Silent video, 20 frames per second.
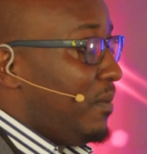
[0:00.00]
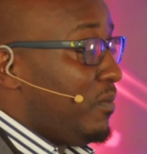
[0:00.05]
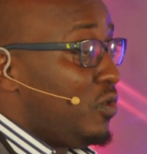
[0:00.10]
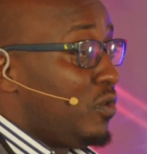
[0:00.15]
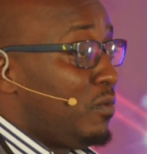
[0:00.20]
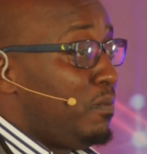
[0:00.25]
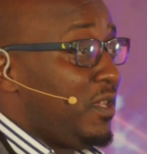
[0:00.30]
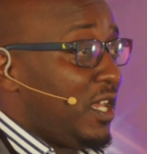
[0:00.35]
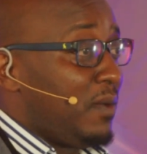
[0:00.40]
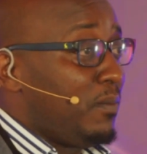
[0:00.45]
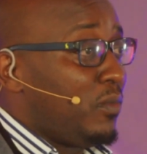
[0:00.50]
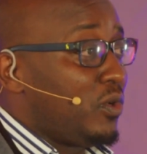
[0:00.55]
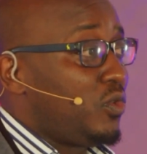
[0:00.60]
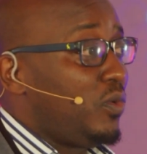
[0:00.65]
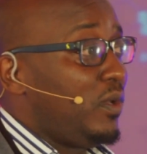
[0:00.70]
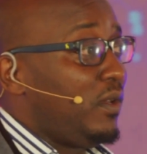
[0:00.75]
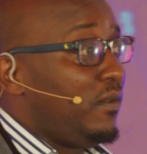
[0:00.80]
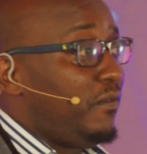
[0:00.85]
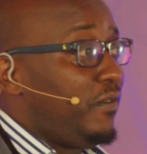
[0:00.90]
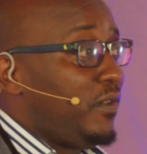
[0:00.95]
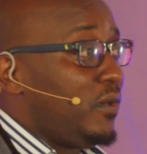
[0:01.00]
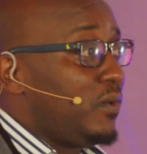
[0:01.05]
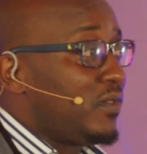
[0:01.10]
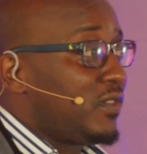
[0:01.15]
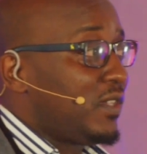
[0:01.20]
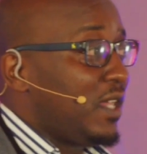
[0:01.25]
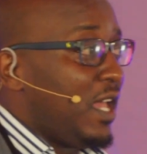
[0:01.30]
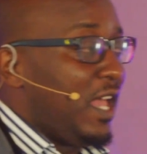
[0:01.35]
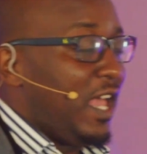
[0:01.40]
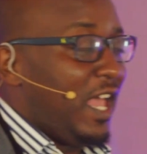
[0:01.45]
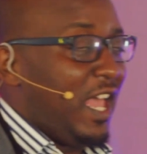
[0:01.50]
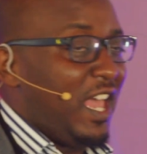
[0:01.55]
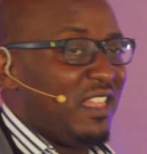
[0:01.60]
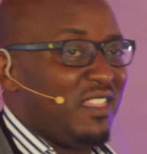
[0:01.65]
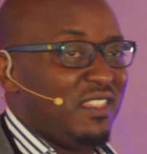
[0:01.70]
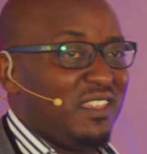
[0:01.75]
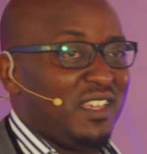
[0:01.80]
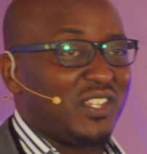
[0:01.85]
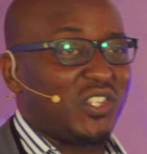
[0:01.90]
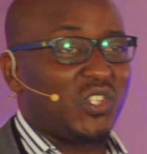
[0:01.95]
you'd be able to infuse.
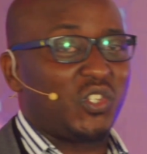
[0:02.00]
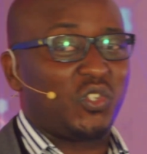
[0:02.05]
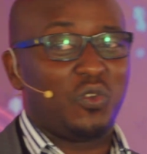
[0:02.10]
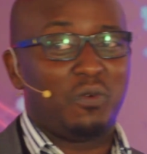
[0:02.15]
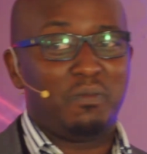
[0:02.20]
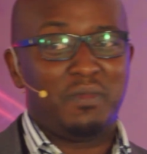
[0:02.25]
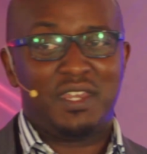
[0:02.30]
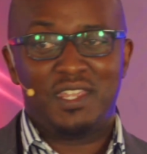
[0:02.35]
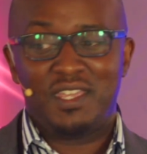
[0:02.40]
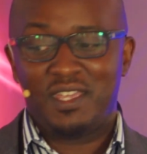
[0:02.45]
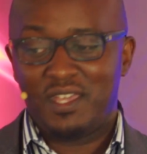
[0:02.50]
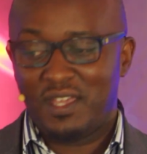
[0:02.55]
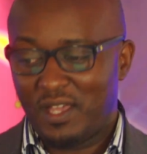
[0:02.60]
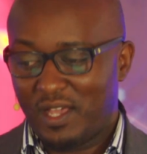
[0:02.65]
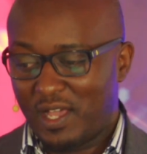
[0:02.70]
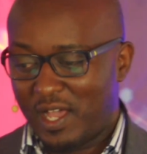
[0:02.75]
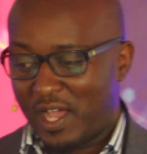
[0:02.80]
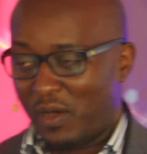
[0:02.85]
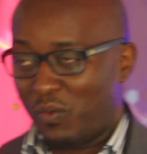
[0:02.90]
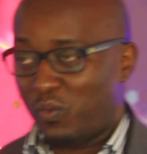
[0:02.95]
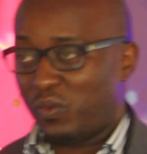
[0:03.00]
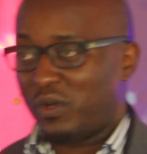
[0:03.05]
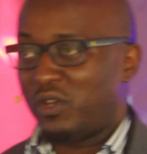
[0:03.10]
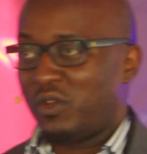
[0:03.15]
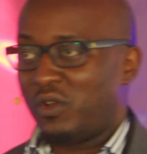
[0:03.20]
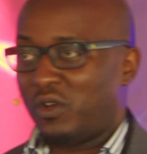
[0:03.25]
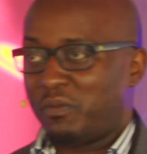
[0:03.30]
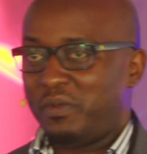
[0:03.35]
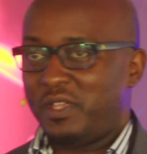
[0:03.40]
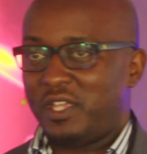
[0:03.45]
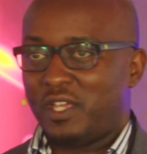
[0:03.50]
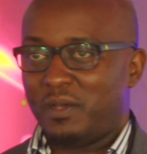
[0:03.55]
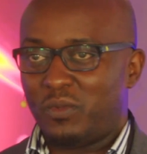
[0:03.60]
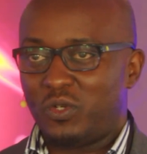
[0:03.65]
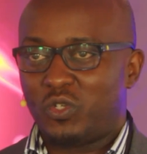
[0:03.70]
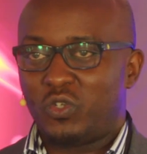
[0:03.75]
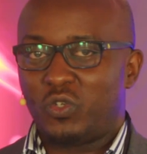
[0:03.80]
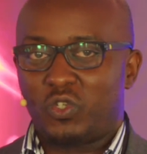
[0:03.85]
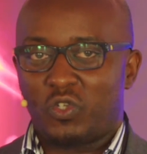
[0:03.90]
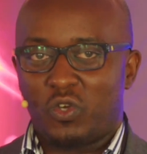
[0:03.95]
And there are so many, I would not be able
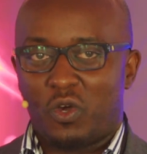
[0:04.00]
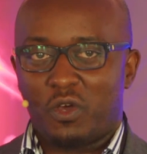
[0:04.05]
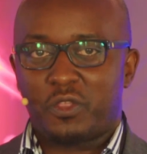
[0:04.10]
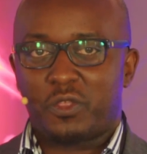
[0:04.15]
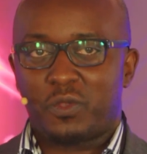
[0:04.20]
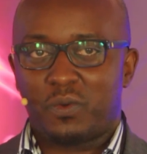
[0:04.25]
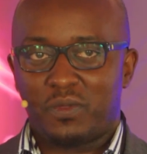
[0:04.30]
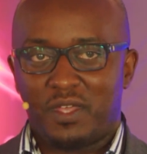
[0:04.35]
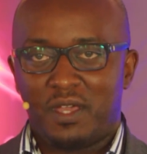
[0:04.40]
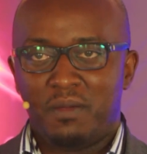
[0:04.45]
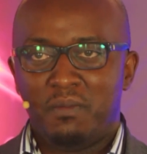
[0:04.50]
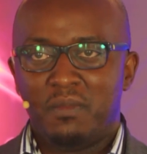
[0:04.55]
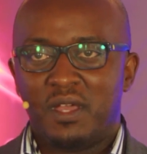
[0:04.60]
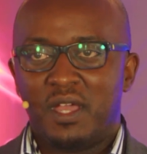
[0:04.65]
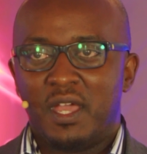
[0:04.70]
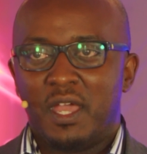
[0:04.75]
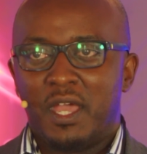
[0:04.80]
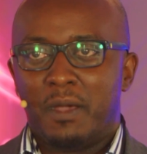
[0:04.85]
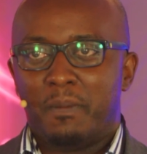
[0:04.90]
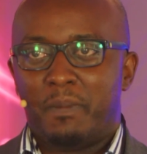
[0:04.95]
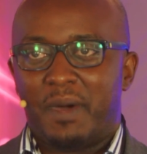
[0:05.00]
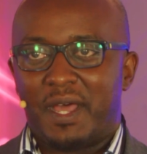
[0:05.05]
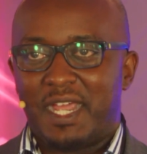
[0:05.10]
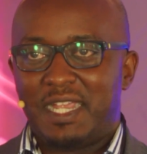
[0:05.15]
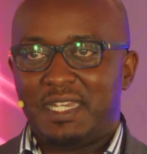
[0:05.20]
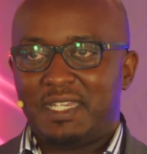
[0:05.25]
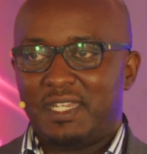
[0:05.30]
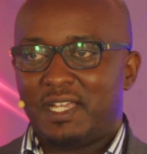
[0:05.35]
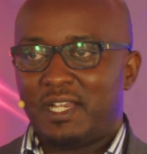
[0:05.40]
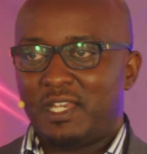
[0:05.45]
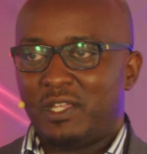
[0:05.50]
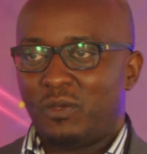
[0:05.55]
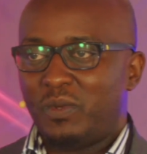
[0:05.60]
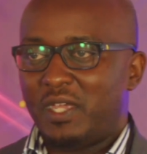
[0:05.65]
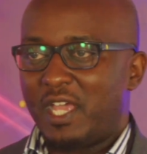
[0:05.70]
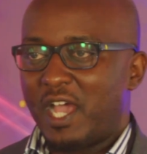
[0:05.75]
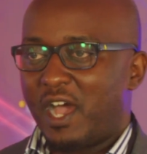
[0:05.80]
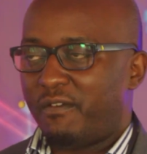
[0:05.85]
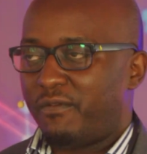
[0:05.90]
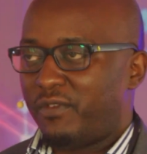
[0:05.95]
to talk through them, but ideally we
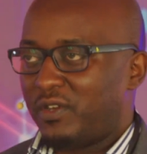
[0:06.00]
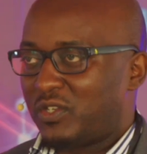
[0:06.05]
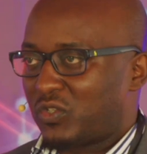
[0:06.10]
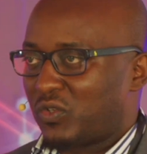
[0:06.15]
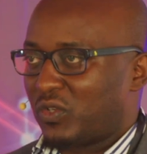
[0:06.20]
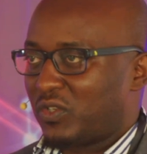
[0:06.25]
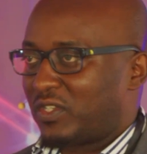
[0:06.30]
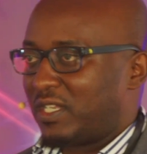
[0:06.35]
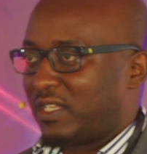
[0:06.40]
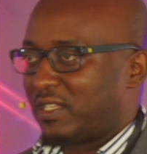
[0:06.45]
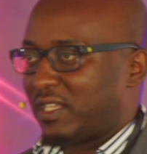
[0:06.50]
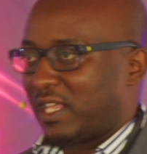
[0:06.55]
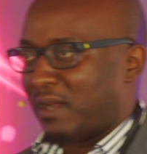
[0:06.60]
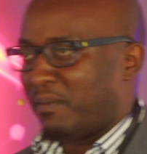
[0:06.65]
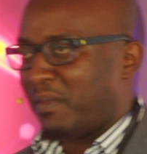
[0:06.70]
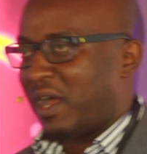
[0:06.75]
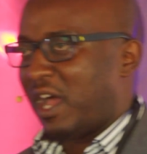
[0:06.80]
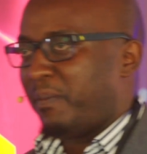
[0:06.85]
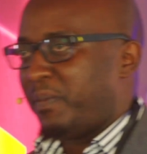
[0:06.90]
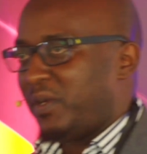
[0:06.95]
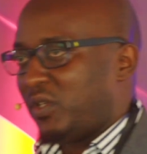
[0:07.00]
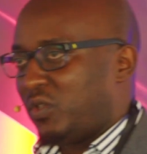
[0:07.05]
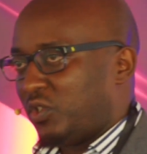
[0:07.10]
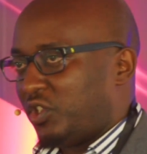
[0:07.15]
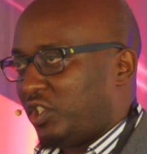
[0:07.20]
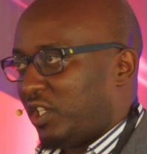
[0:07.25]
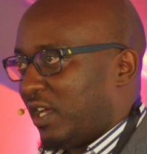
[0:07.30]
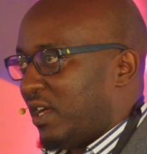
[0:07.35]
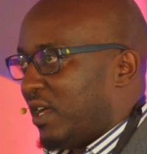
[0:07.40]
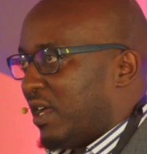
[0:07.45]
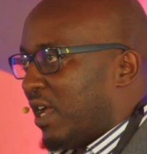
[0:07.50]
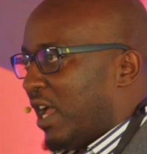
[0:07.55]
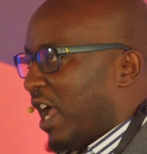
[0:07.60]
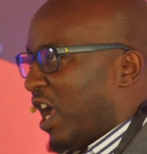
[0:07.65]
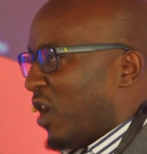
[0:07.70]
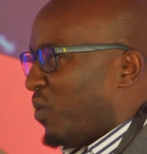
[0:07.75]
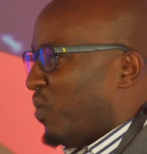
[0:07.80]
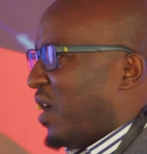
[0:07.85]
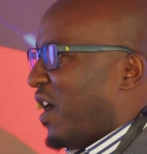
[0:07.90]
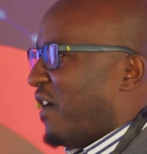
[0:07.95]
have resources that I'm happy to share,
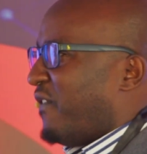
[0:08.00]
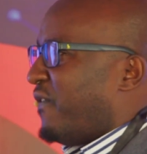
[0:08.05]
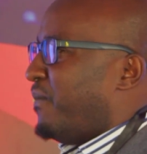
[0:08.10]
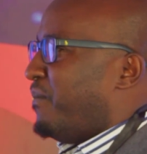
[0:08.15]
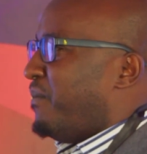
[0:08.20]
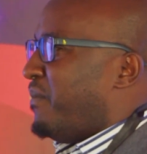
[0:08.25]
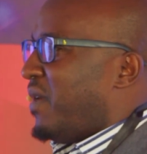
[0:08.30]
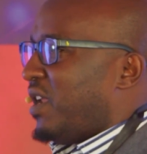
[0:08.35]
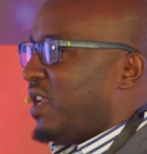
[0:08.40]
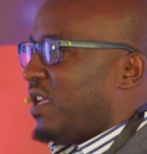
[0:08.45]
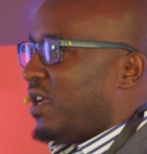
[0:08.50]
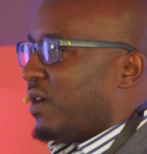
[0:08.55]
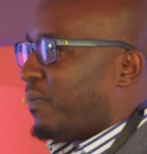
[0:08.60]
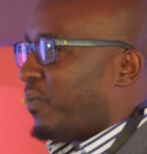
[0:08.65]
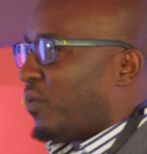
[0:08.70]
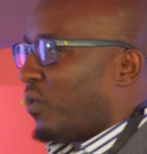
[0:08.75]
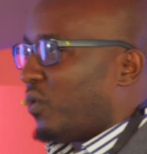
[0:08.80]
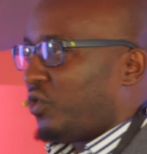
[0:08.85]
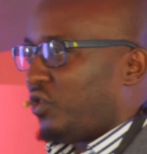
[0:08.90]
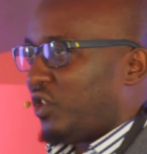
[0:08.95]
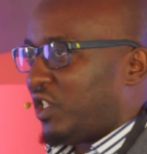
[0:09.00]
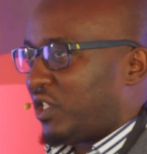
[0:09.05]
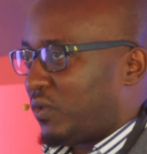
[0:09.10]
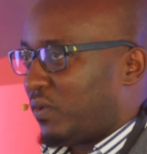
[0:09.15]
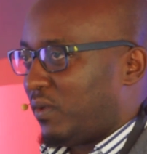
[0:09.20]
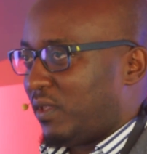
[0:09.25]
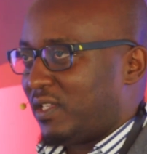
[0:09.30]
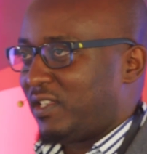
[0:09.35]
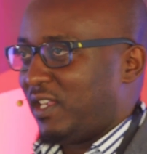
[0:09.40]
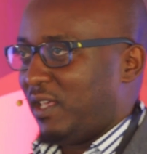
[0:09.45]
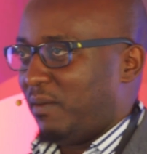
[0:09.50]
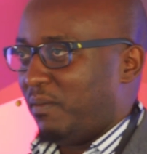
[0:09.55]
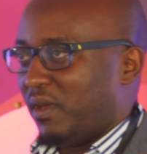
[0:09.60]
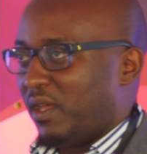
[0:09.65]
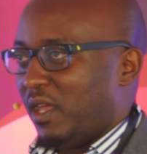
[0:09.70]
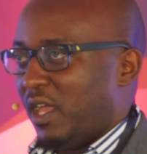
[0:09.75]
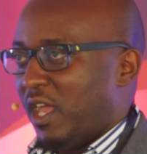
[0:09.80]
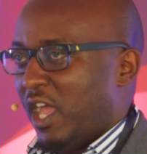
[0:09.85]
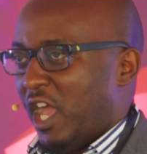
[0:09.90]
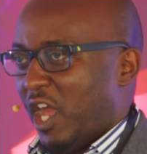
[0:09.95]
and we have many approaches to the same.
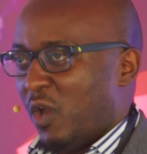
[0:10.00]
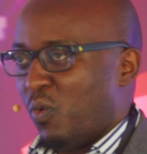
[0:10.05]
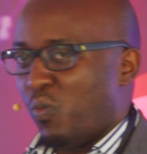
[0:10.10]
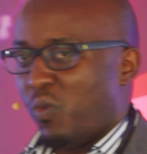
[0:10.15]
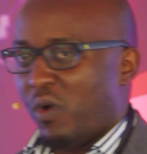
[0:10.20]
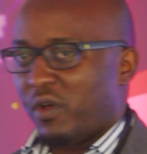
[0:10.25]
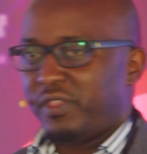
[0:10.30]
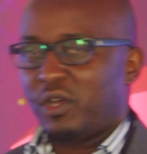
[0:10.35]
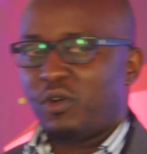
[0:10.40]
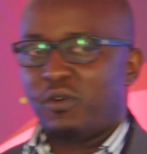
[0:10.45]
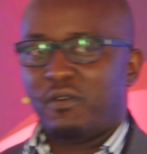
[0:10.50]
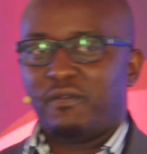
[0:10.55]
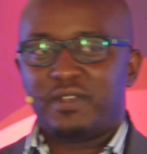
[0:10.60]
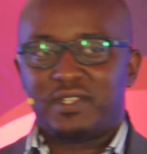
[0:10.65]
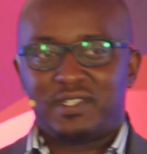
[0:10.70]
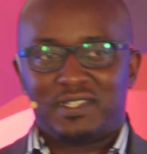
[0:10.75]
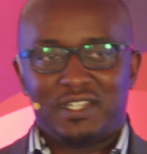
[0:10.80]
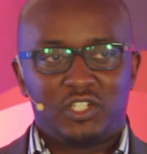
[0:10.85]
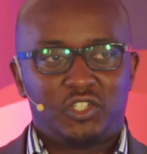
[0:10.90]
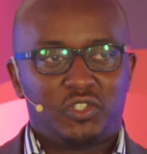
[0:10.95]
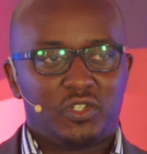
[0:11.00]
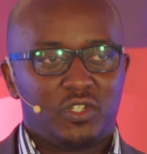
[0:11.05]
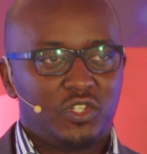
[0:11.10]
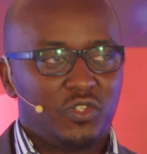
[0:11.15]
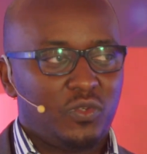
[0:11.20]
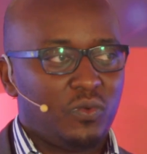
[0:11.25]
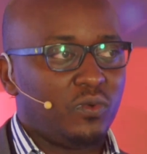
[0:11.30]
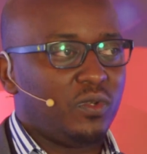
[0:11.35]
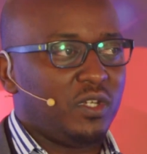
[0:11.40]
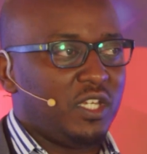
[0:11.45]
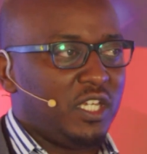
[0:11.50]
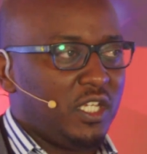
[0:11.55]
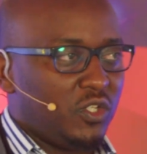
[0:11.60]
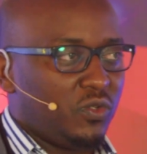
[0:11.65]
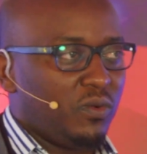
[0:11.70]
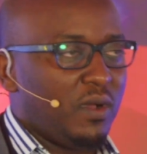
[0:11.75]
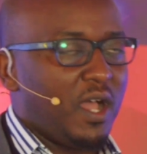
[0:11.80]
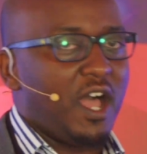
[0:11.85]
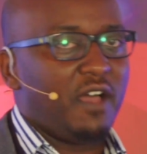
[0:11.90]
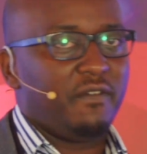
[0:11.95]
And what the conversations you would need
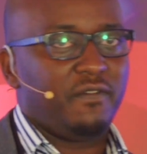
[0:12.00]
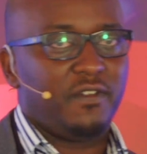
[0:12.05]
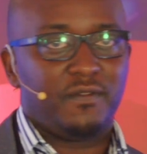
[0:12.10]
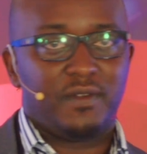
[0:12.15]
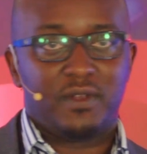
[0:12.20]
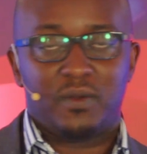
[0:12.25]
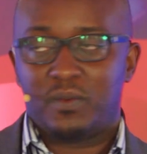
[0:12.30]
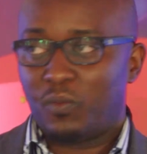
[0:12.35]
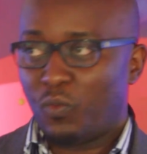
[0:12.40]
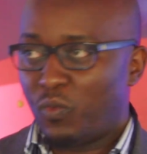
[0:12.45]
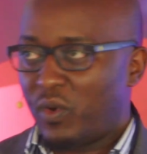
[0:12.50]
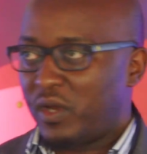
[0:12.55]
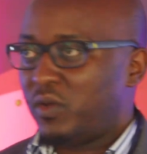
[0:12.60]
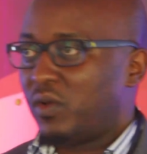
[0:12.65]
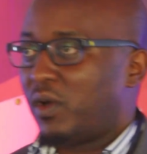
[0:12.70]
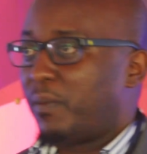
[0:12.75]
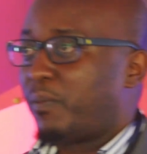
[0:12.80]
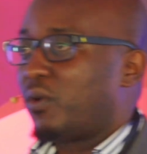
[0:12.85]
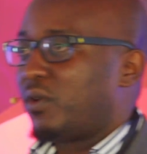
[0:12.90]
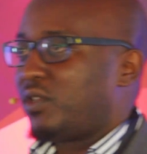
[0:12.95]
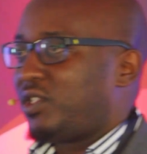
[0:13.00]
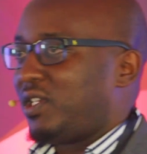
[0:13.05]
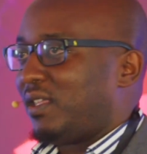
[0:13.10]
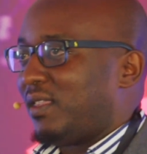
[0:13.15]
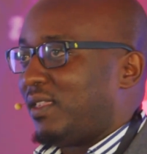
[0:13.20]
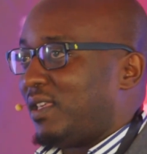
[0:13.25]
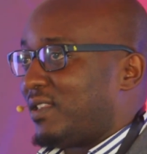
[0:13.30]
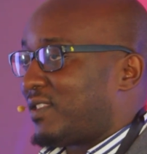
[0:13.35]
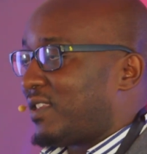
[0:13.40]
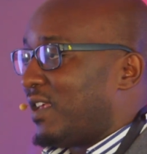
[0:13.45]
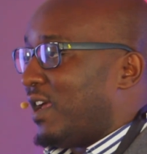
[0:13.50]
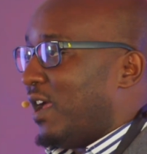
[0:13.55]
to have even when you're approaching this,